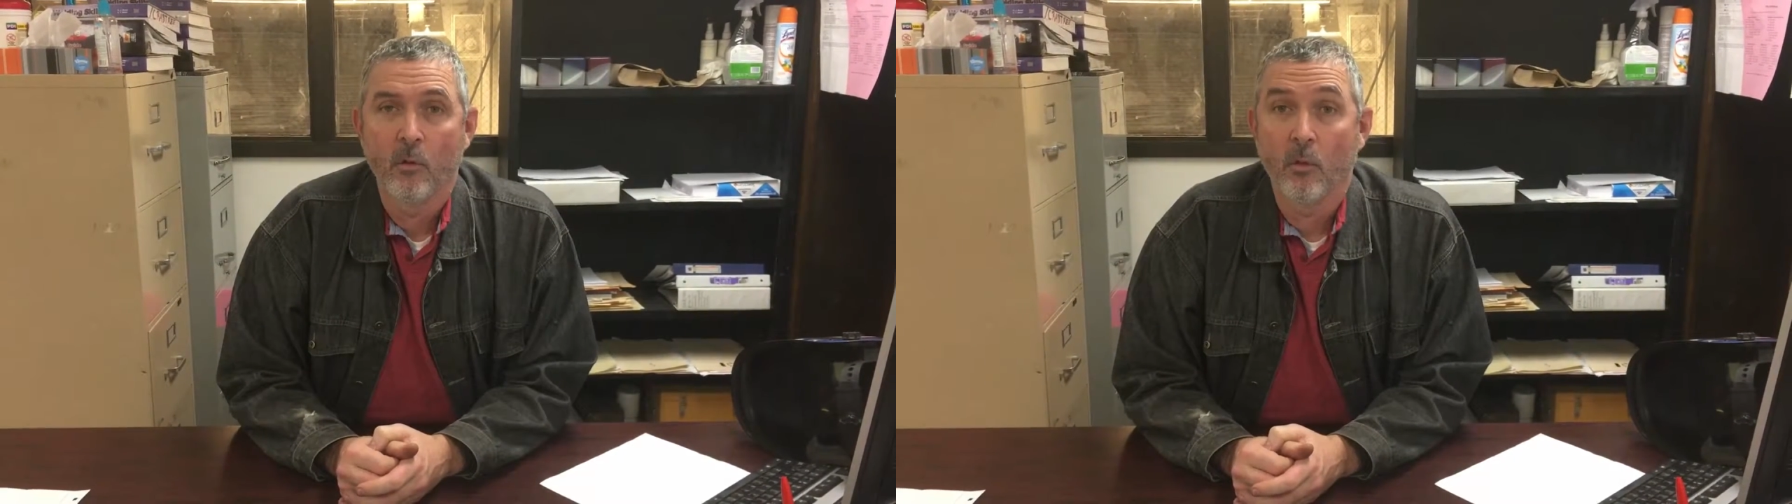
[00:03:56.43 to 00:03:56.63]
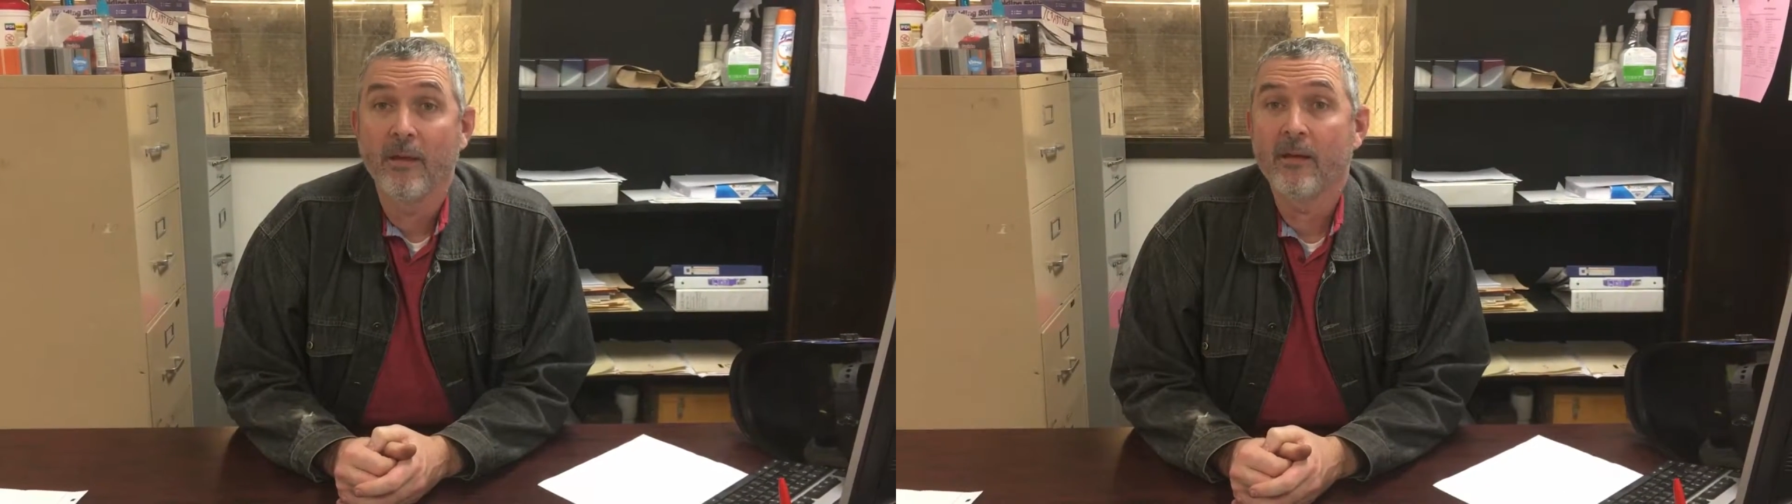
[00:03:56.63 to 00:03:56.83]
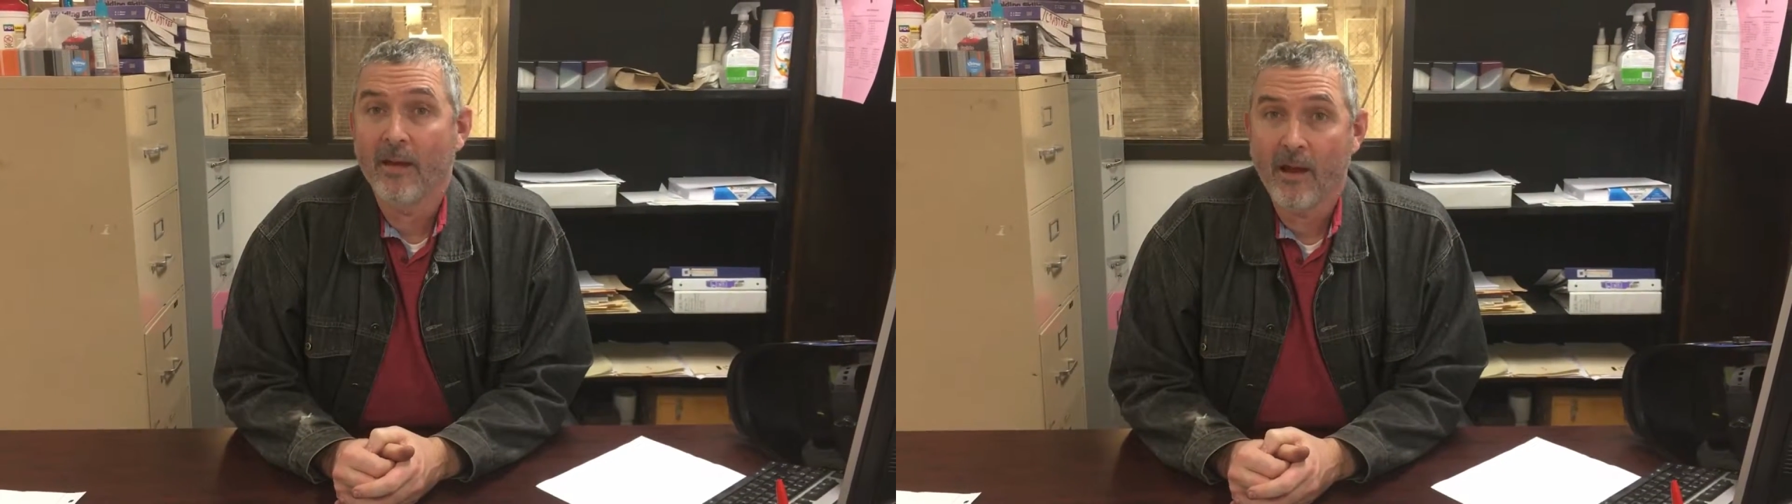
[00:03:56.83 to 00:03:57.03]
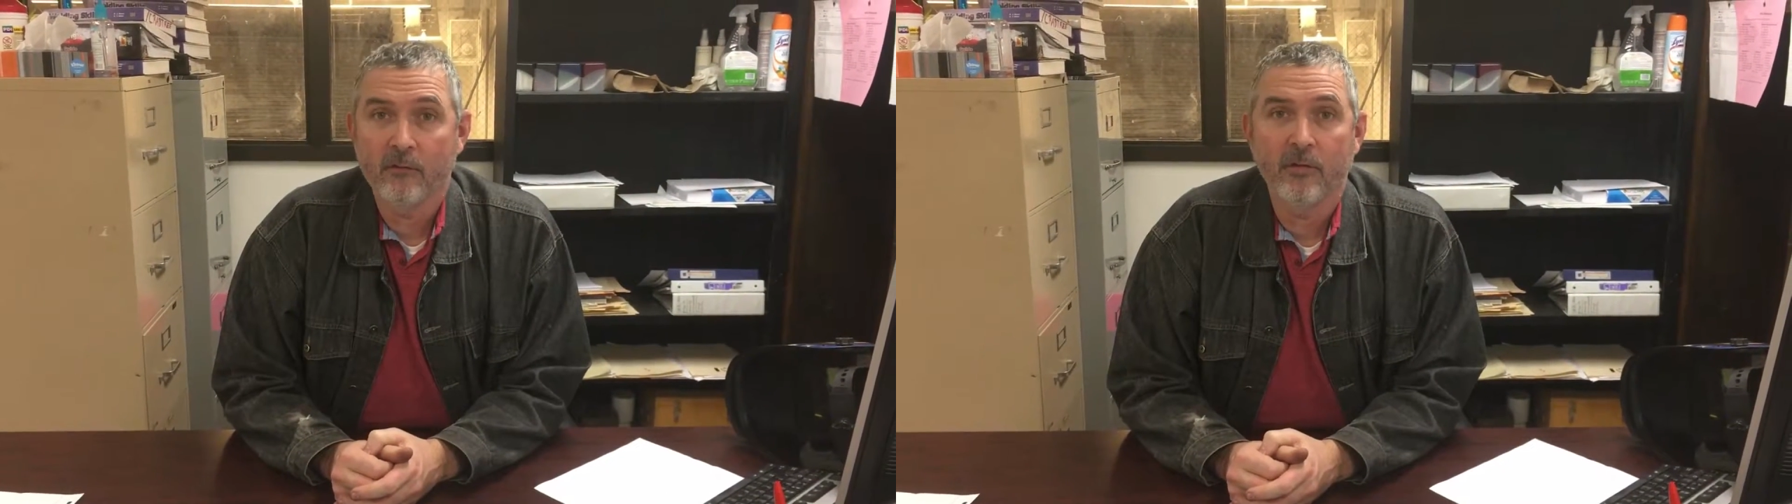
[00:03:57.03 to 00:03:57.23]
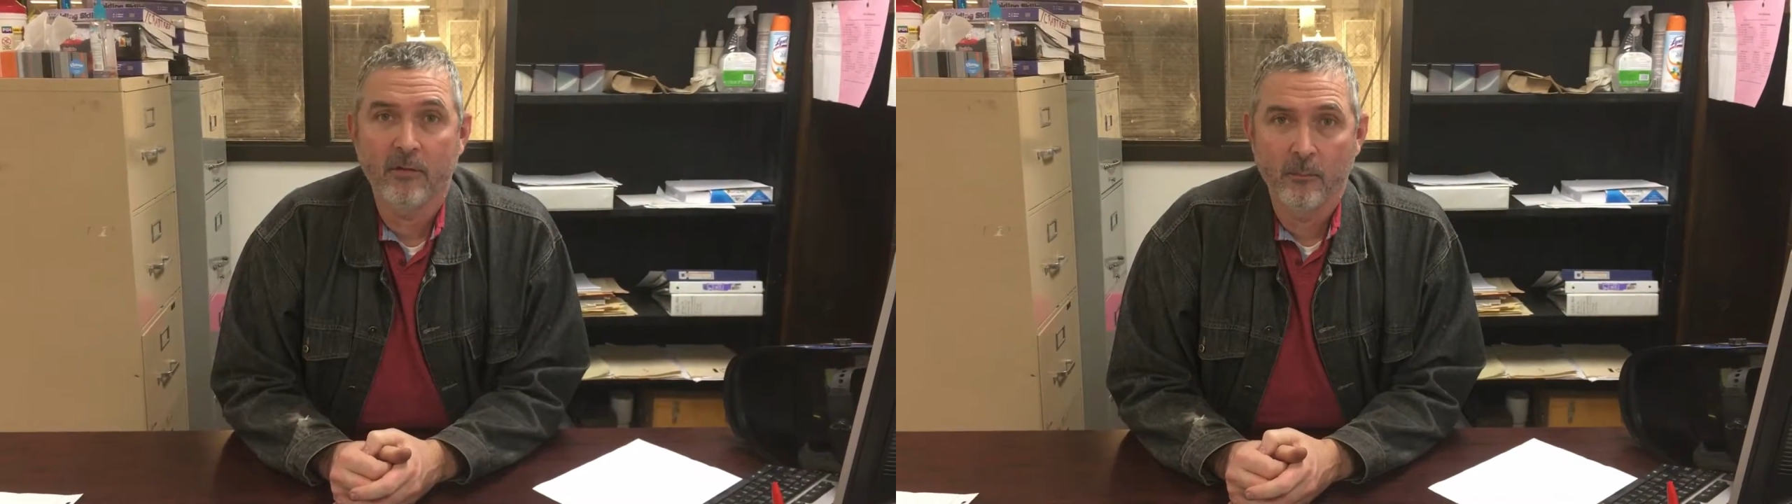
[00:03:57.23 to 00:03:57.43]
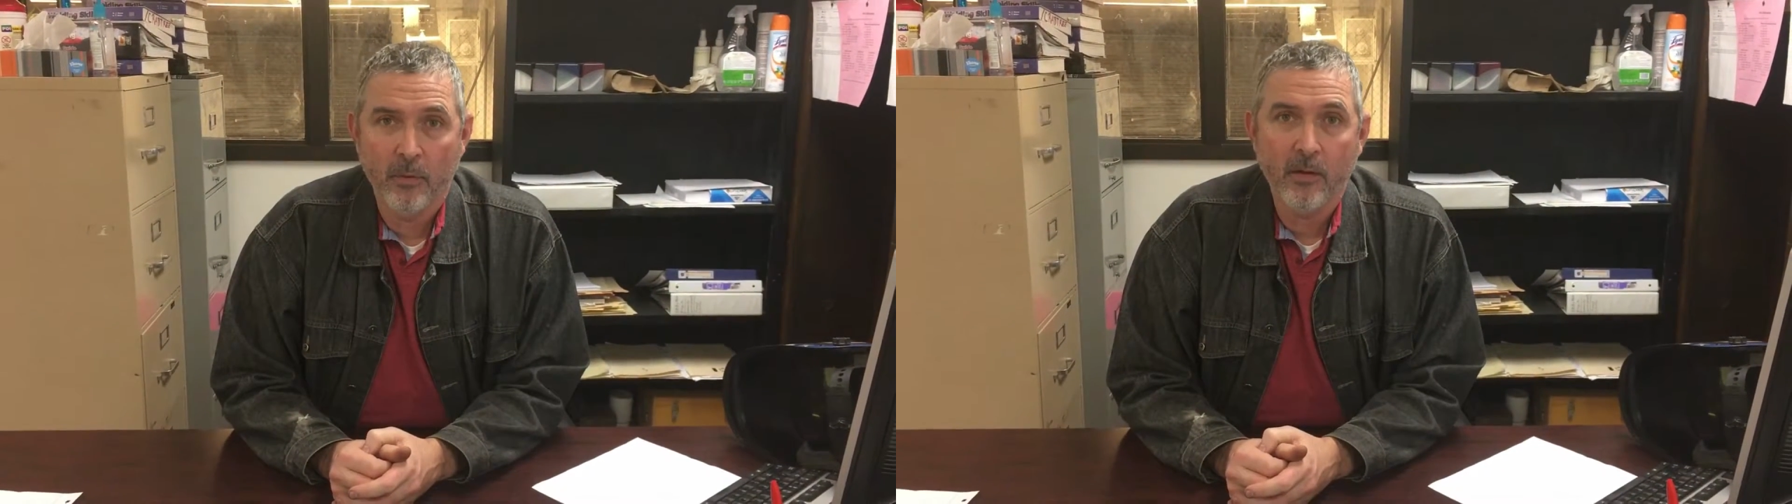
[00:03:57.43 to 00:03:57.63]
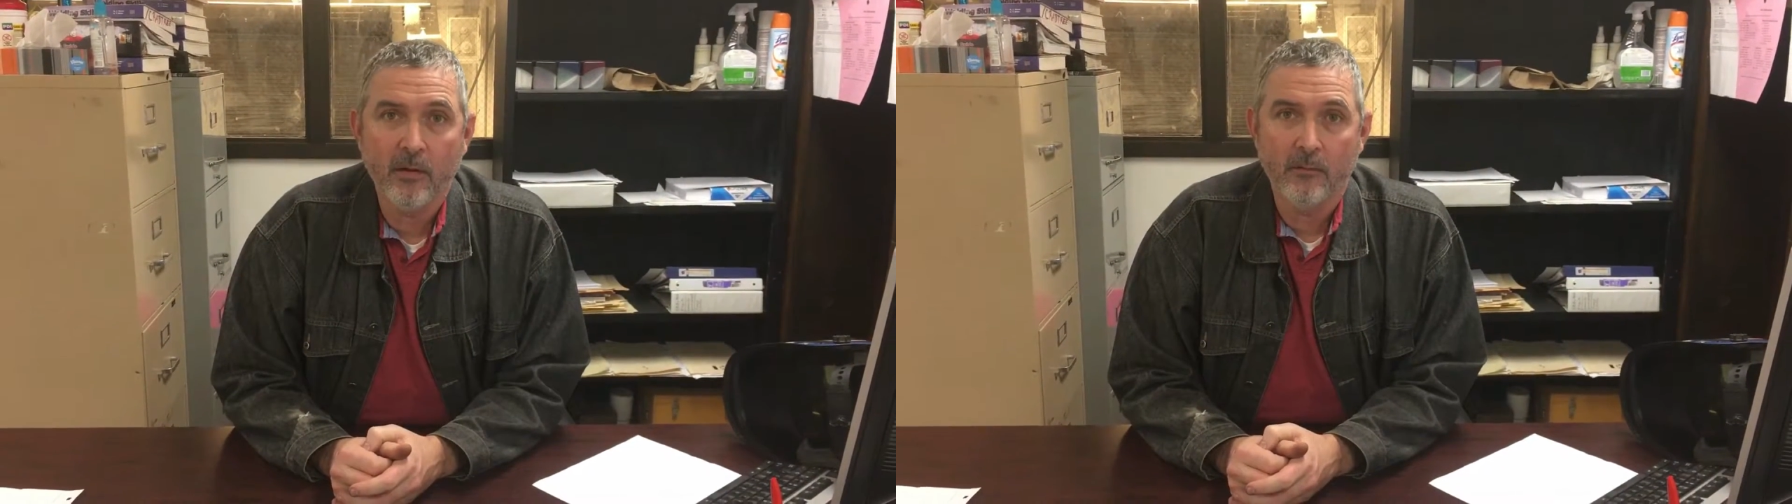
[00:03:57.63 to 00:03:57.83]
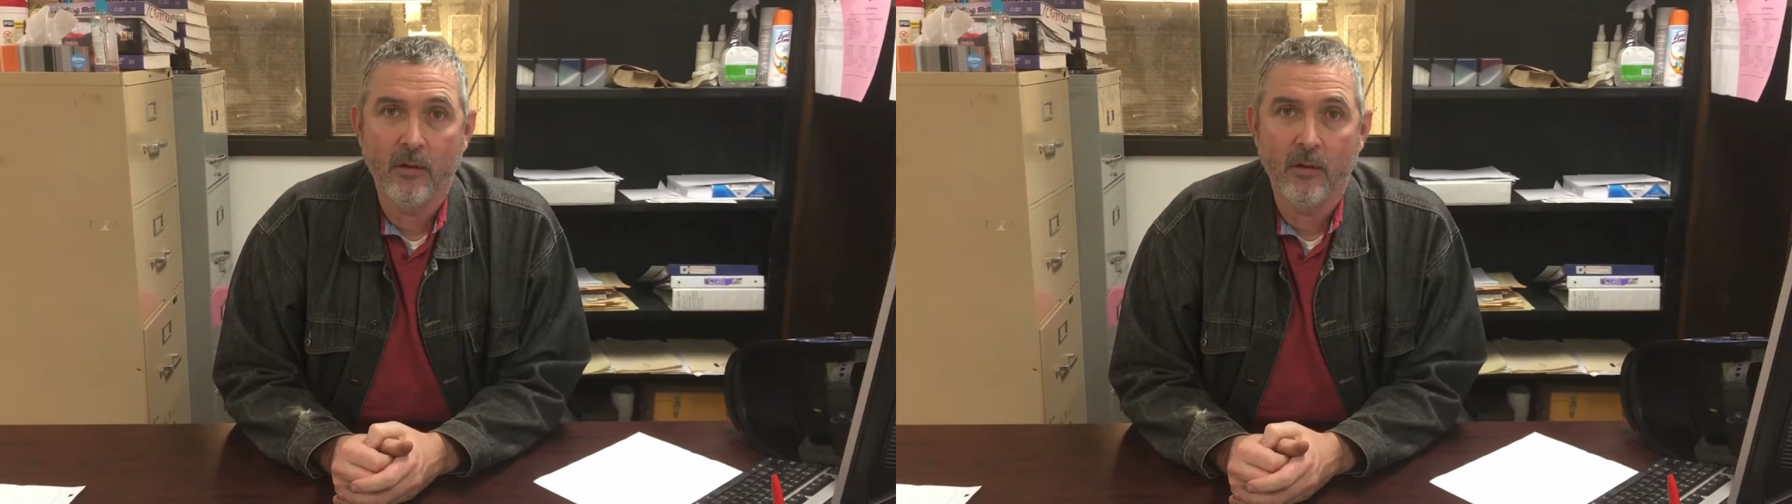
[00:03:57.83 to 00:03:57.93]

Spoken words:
where they actually compete